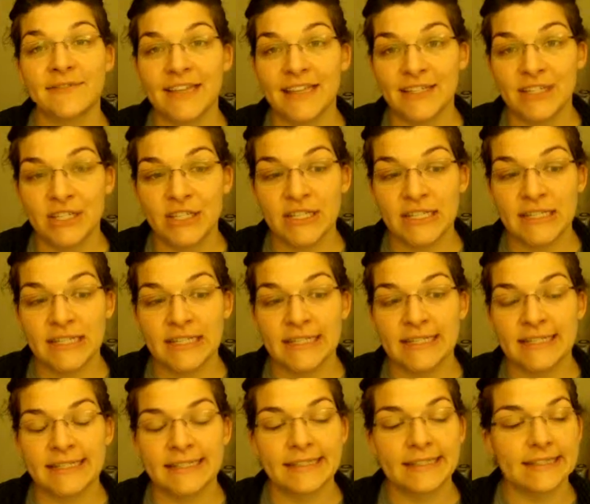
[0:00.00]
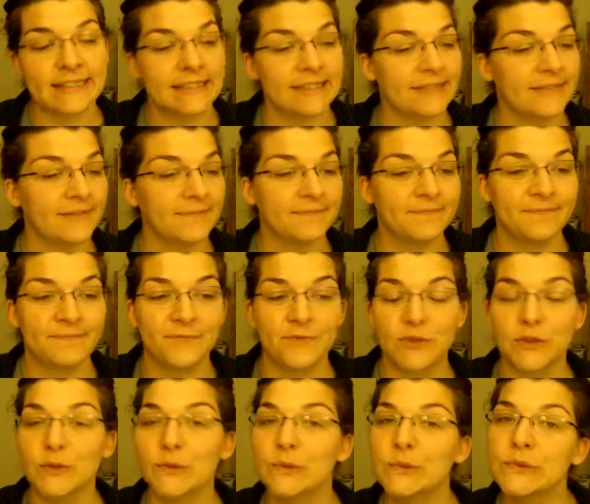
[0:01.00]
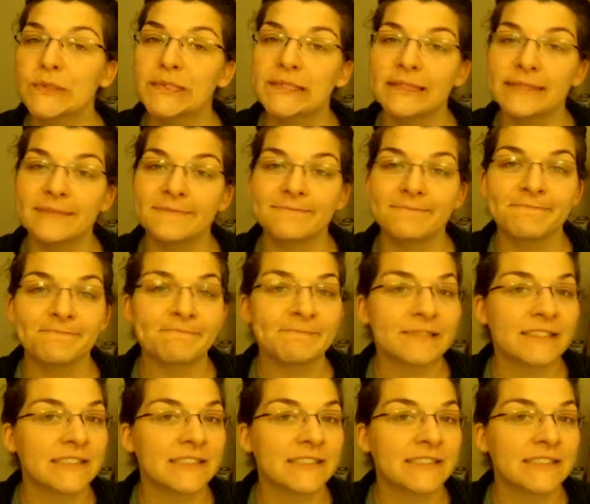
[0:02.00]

veggies and fruits and